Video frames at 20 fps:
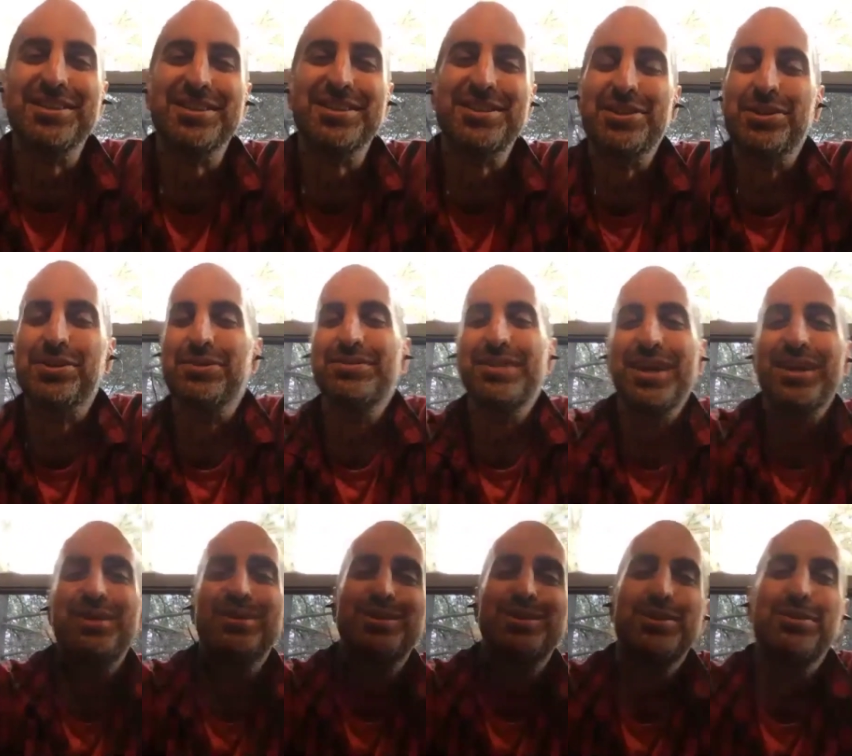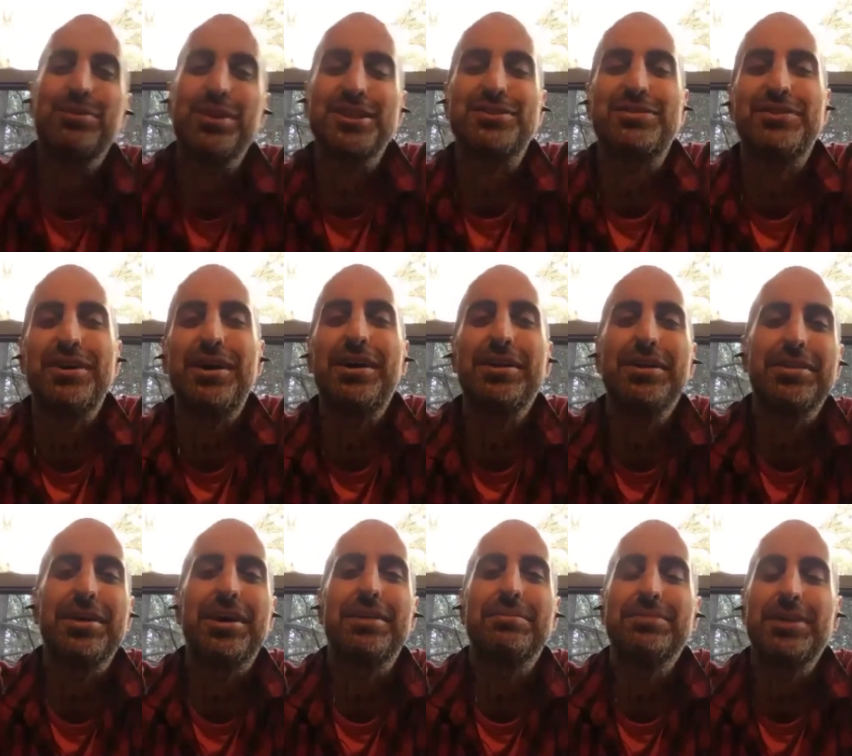So thank you so much for all of
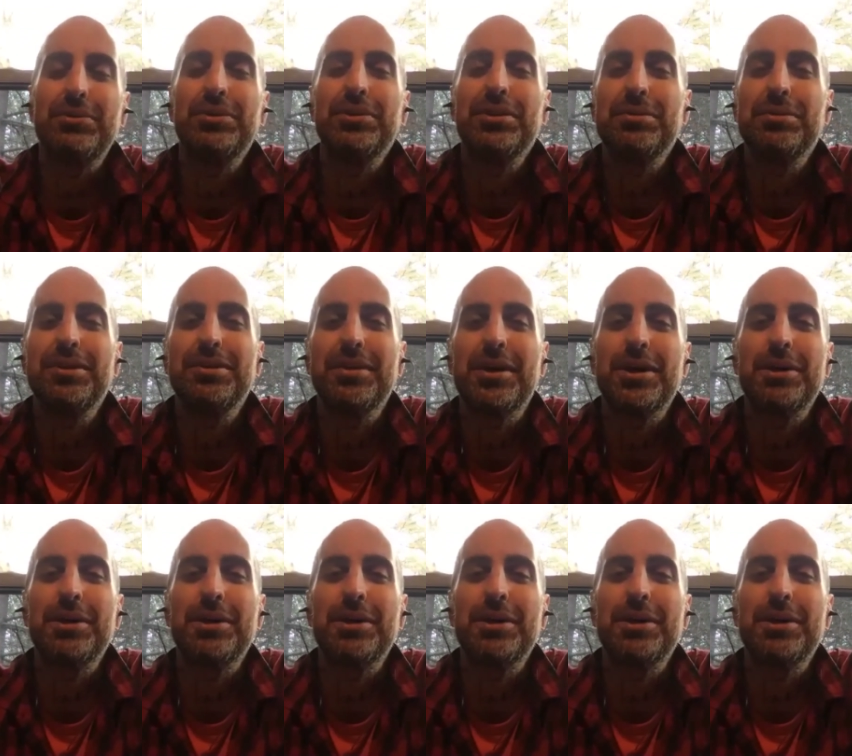that. I really mean that.